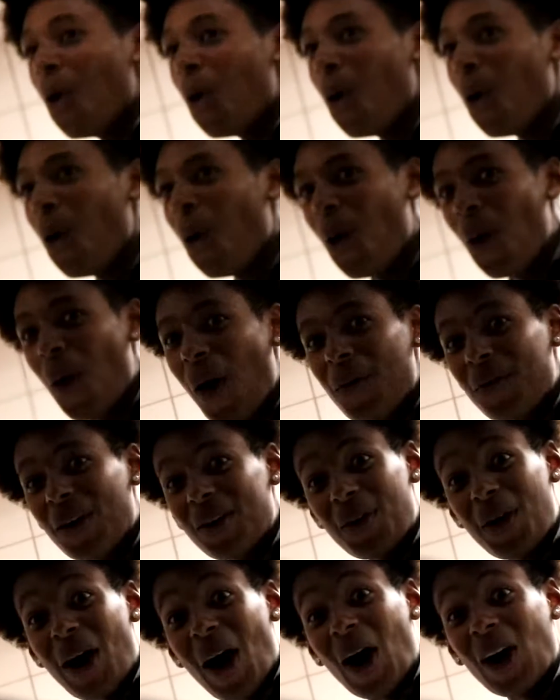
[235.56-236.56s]
Ooh,
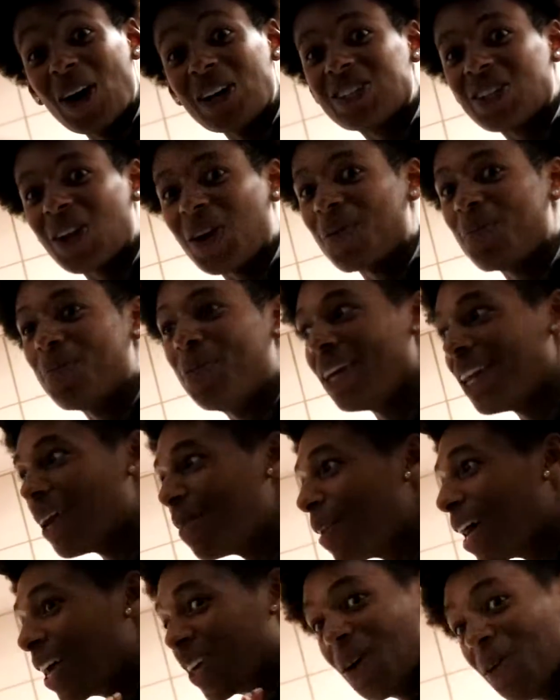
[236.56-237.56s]
my heart started beating.
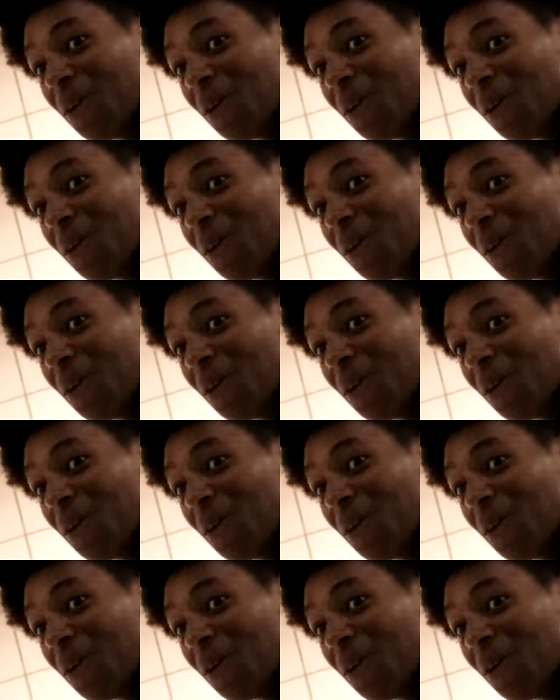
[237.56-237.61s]
I'm like,